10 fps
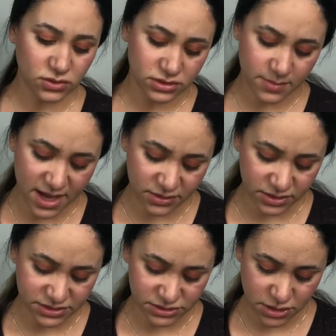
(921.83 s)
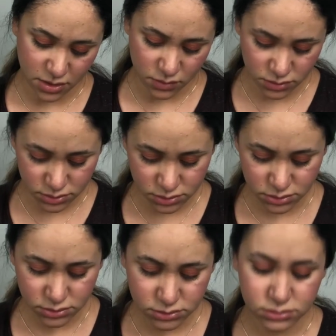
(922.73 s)
in the bag ready to go.
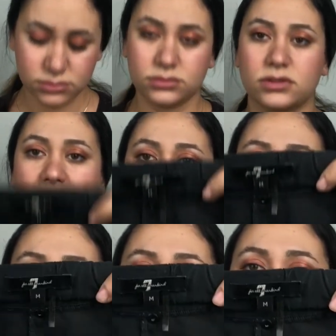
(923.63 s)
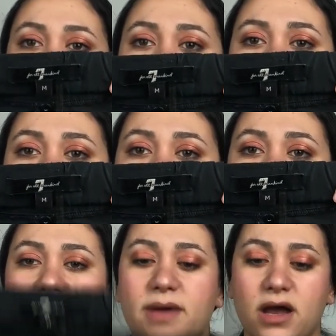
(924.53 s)
I just had to pull
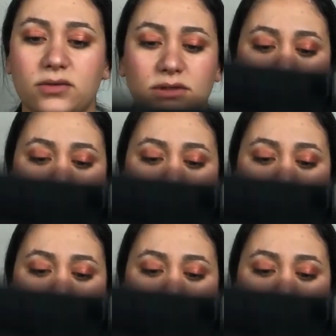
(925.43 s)
them out.